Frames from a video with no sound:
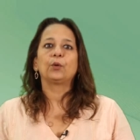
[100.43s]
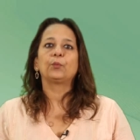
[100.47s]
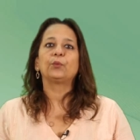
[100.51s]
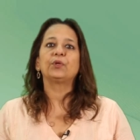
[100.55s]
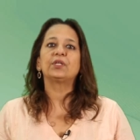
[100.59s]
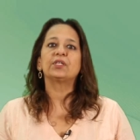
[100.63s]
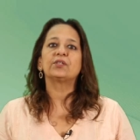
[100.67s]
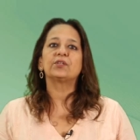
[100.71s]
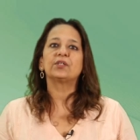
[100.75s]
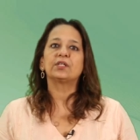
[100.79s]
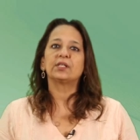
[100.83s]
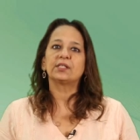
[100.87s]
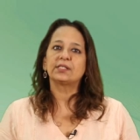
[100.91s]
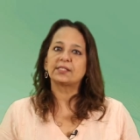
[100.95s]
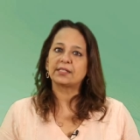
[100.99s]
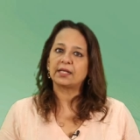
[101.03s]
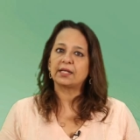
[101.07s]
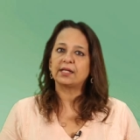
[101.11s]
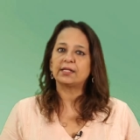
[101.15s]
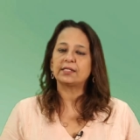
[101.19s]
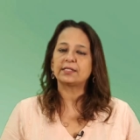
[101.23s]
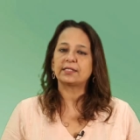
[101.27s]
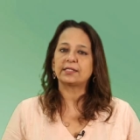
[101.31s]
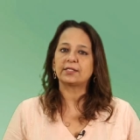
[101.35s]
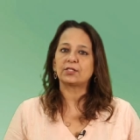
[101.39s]
will
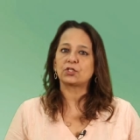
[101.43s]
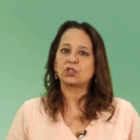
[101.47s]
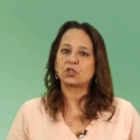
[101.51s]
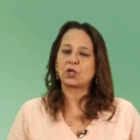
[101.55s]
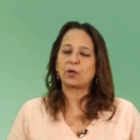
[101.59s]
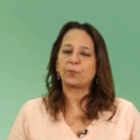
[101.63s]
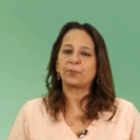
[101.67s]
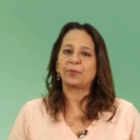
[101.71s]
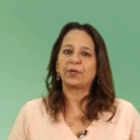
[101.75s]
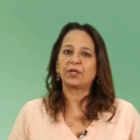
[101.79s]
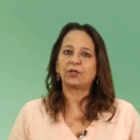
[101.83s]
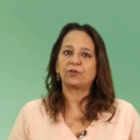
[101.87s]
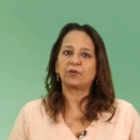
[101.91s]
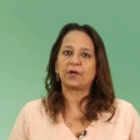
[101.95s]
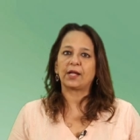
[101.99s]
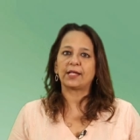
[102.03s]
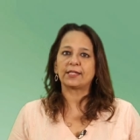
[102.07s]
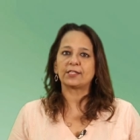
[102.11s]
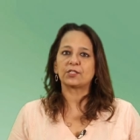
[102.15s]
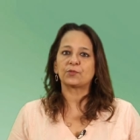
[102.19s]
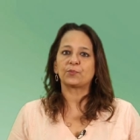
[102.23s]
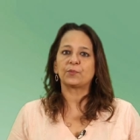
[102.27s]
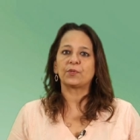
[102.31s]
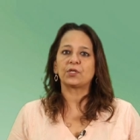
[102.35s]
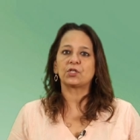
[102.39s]
result in stopping
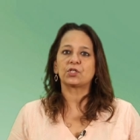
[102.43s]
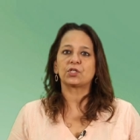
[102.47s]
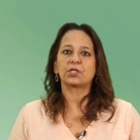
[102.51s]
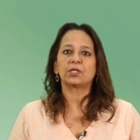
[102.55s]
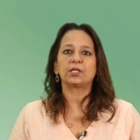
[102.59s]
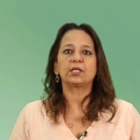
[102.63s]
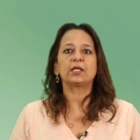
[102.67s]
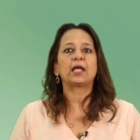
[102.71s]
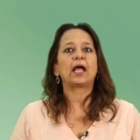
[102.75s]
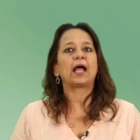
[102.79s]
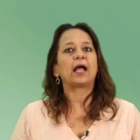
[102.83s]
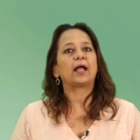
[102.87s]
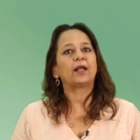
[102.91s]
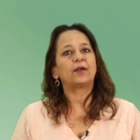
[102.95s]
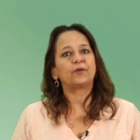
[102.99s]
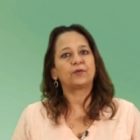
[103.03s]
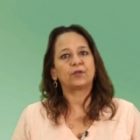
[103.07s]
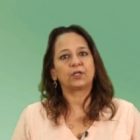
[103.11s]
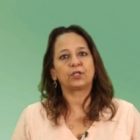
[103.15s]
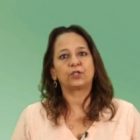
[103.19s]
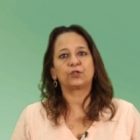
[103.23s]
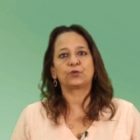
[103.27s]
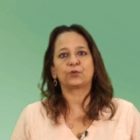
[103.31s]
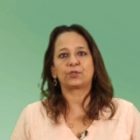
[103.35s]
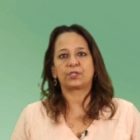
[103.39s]
transmission and
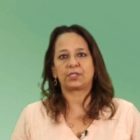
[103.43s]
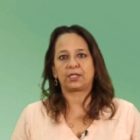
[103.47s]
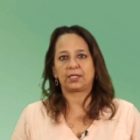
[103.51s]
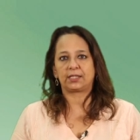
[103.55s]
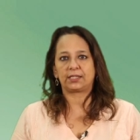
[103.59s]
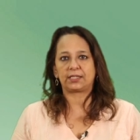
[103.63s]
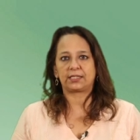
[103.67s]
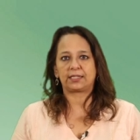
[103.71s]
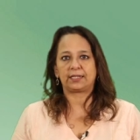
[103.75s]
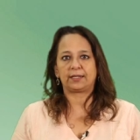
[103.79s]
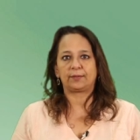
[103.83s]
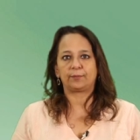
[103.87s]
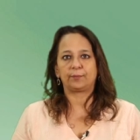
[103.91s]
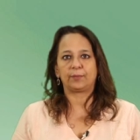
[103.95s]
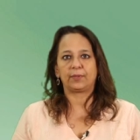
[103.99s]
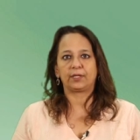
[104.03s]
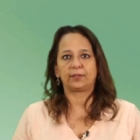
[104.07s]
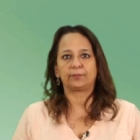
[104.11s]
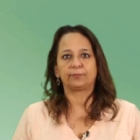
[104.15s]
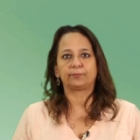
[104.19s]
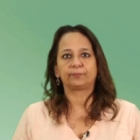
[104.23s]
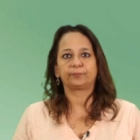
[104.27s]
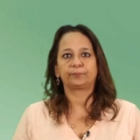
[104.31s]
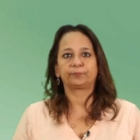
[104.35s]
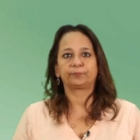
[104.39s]
reducing stigma.